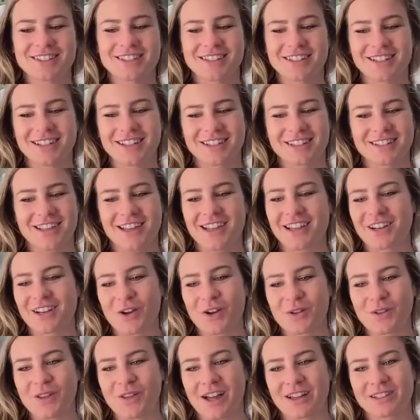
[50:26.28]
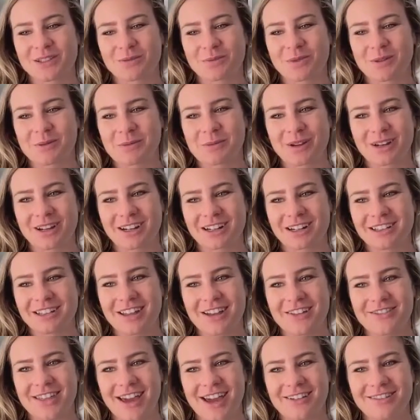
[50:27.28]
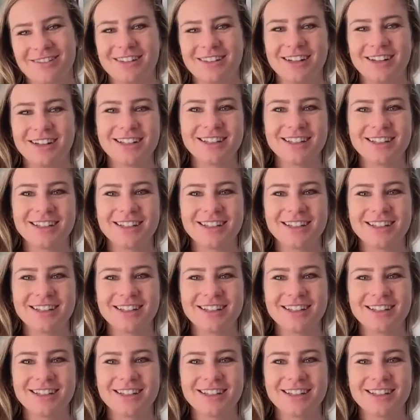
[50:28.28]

Because I know lots of people are gonna love that one.